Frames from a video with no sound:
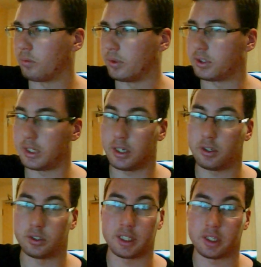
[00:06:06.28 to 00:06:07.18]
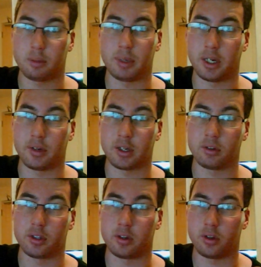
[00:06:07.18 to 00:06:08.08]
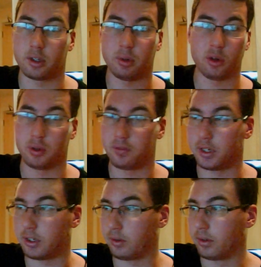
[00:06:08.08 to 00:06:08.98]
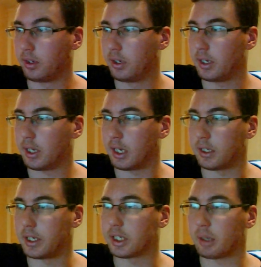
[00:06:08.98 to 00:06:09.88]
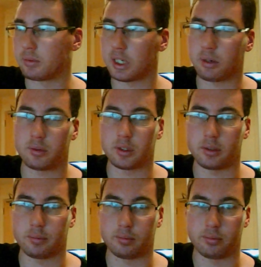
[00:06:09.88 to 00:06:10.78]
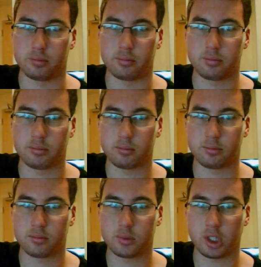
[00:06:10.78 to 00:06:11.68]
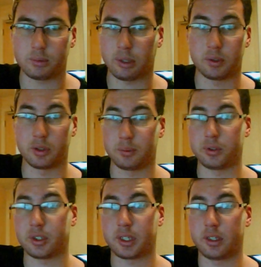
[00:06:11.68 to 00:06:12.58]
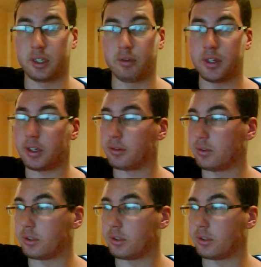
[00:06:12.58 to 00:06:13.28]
we see Undertaker appearing on the promo video, and then he comes out to his music in the arena.